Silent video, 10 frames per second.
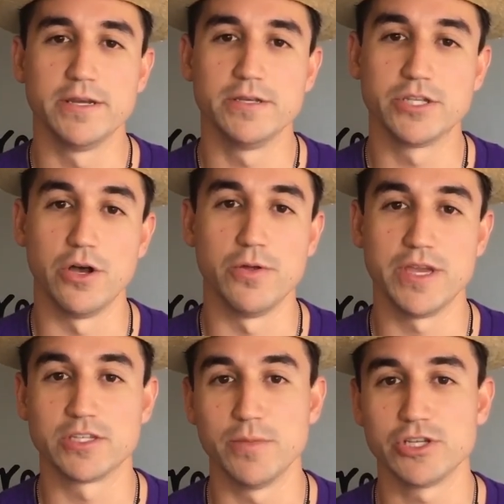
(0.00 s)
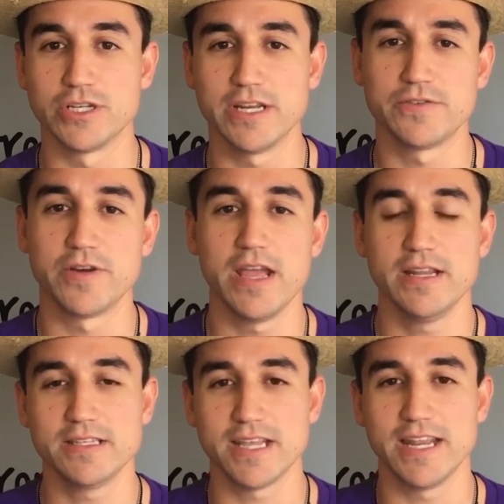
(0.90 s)
So thanks so much. I'm Andres
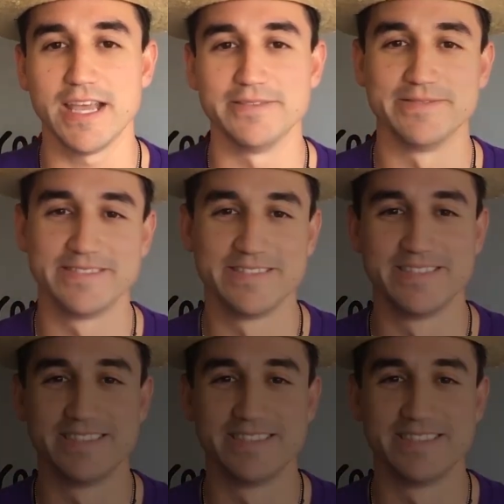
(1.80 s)
Fernandez, signing out.